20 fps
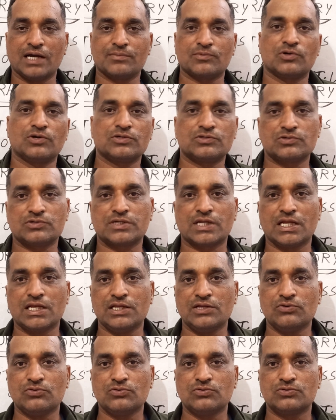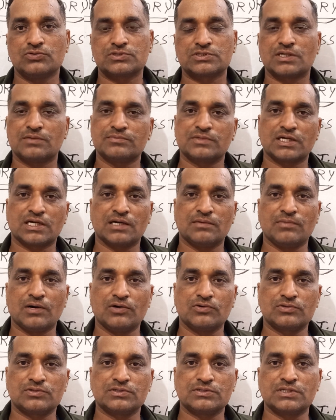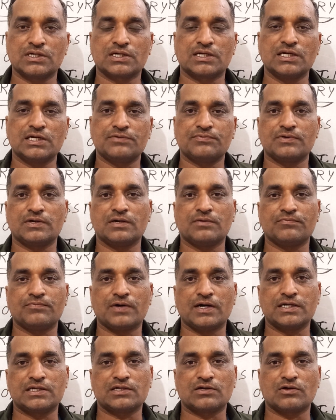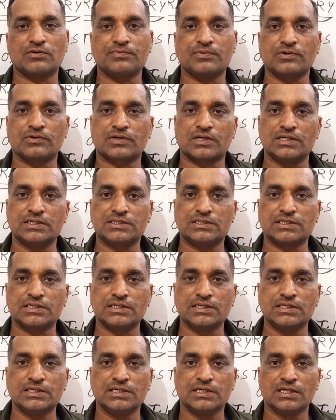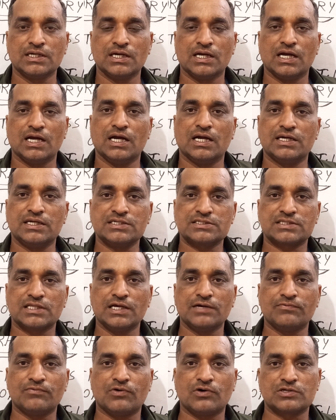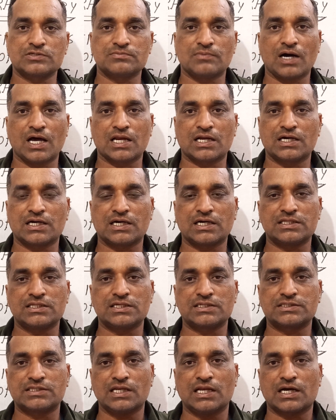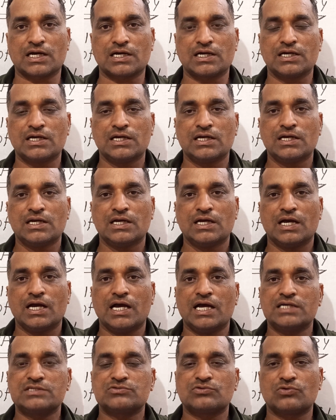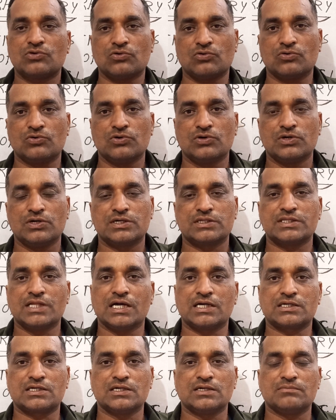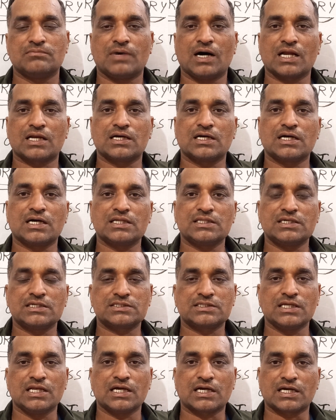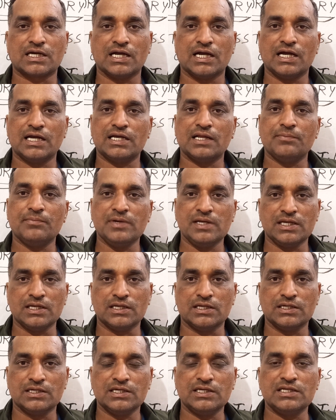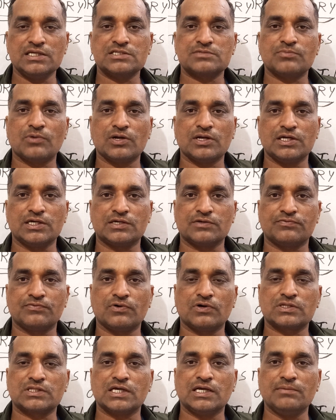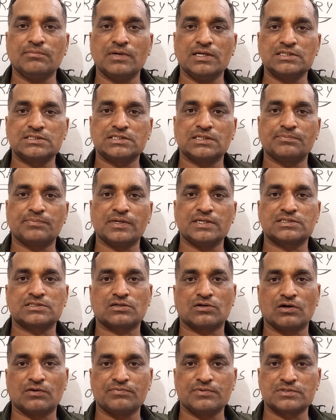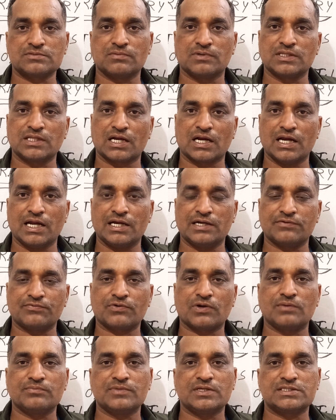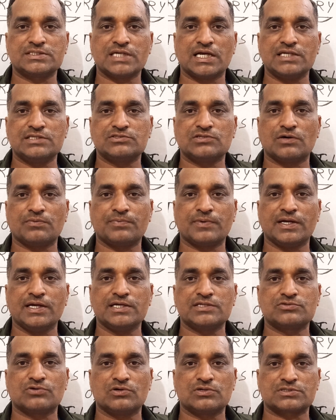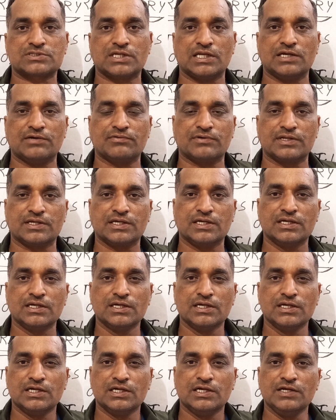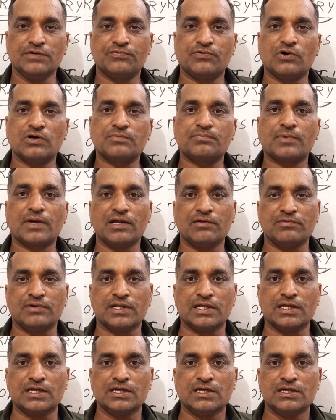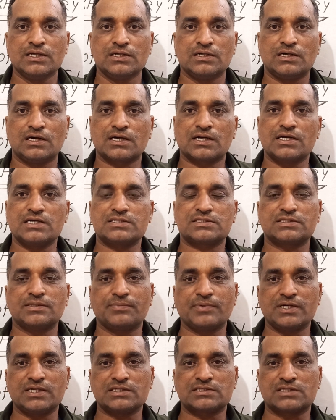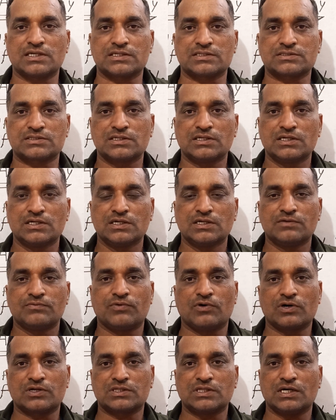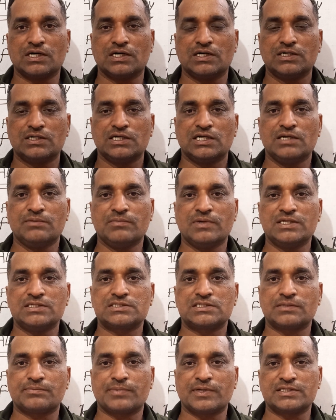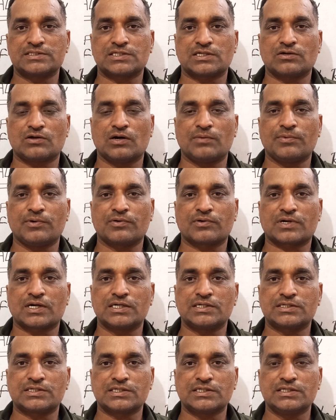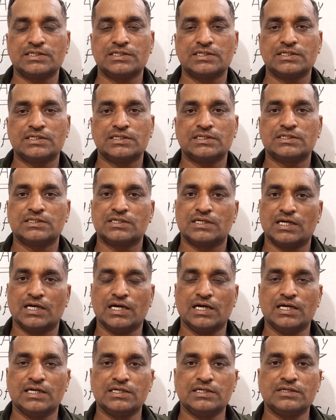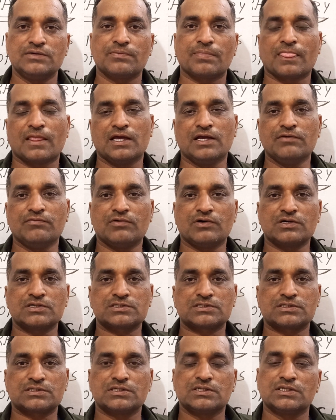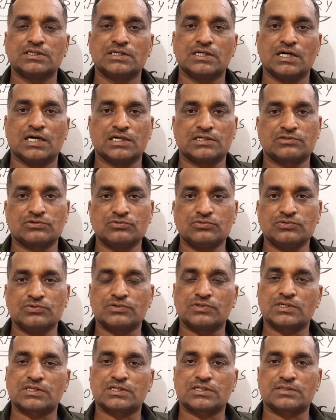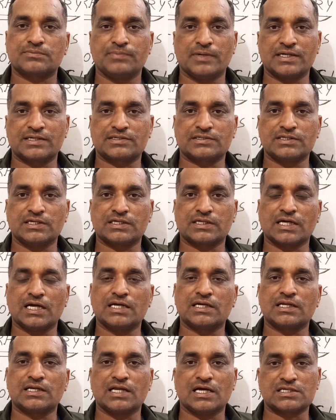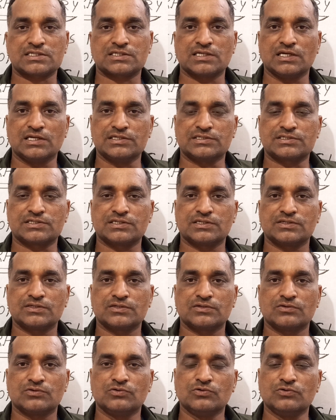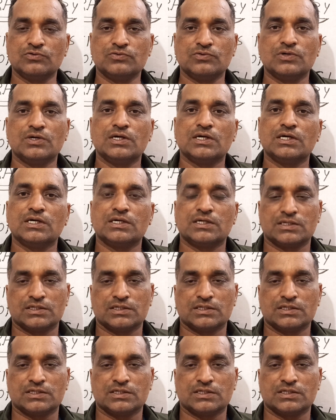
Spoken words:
I am going to tell you something about the great freedom fighter of our country, and his name was Balgangadhar Tilak. As you know that Balgangadhar Tilak had a bee in his bonnet for the emancipation of his motherland from the chains of age-old slavery. He fought bravely against the Britishers for the emancipation of our country, and he was a true patriot and a nationalist who